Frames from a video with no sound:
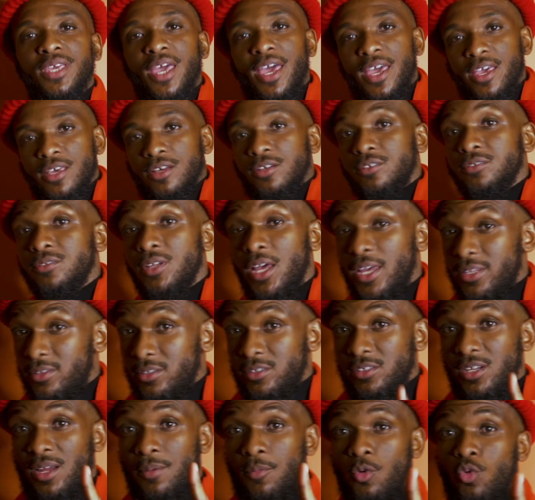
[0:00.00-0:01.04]
beheld at
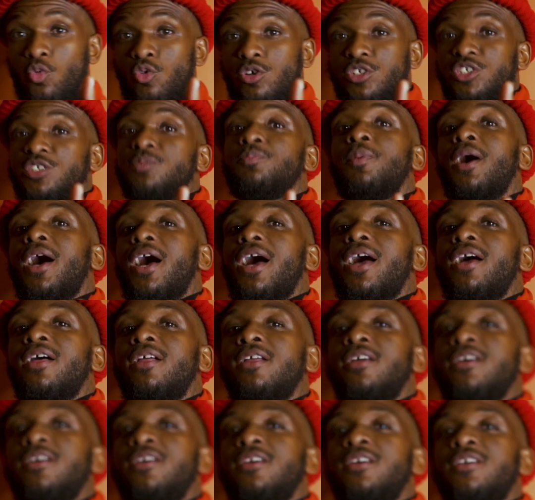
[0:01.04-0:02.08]
the number one
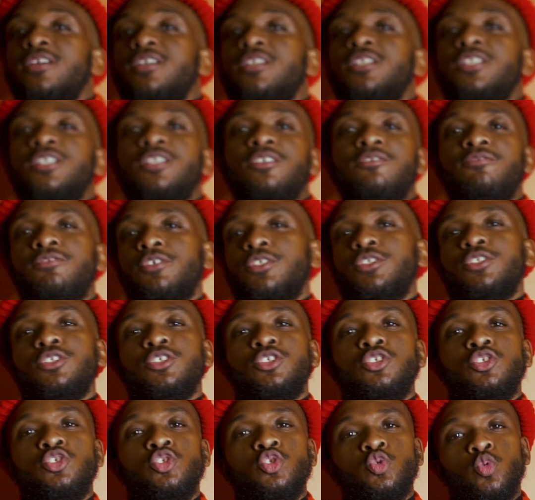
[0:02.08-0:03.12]
spot for
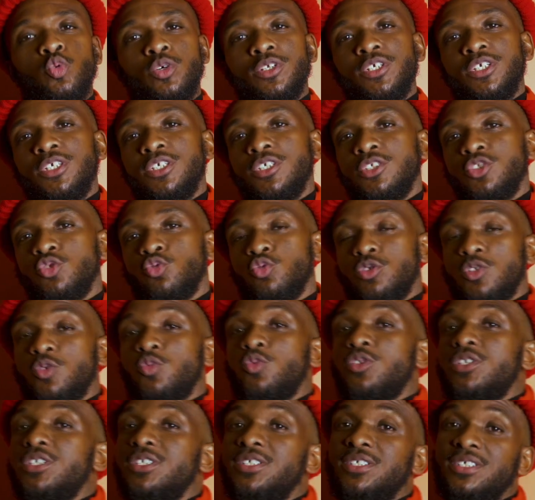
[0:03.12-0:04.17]
the
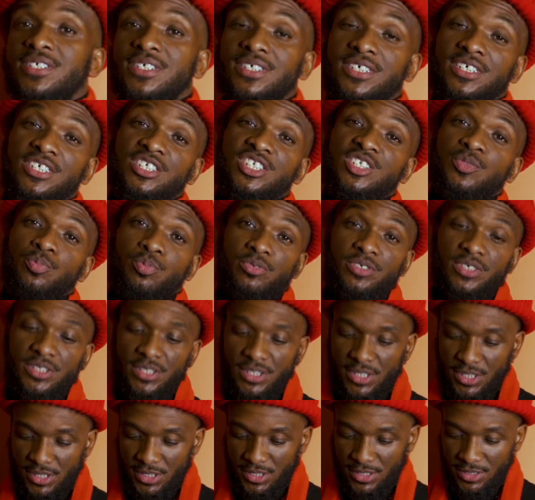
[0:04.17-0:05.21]
2021
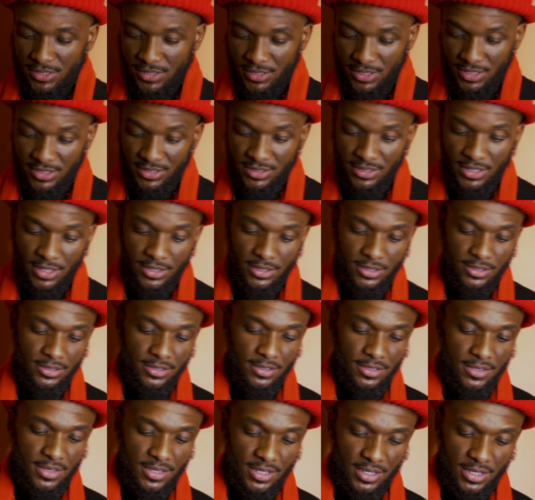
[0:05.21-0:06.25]
Spring King is none
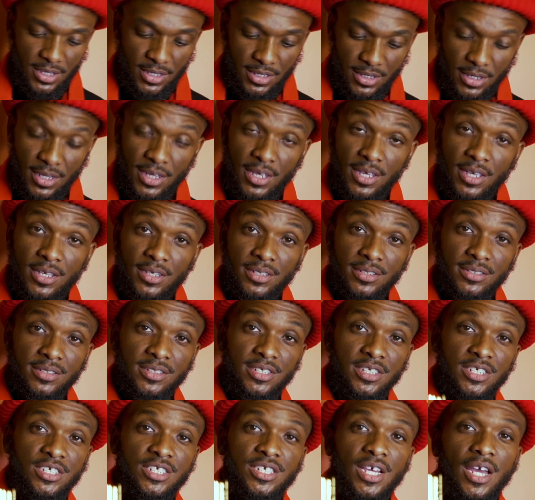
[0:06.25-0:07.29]
other than
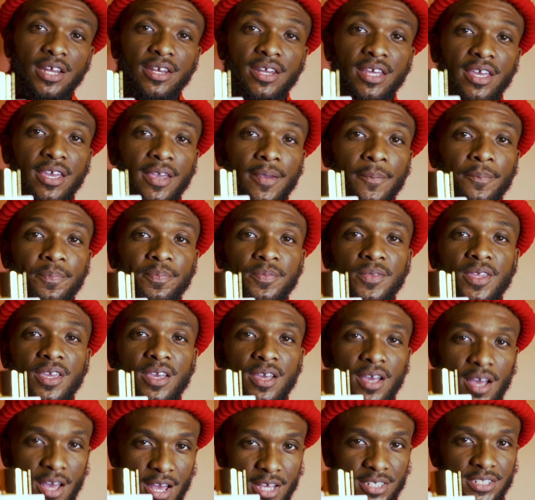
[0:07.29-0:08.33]
Nishane
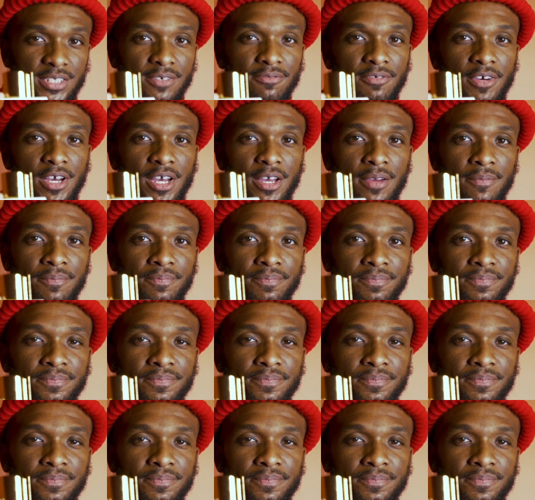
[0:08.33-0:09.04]
Hacivat.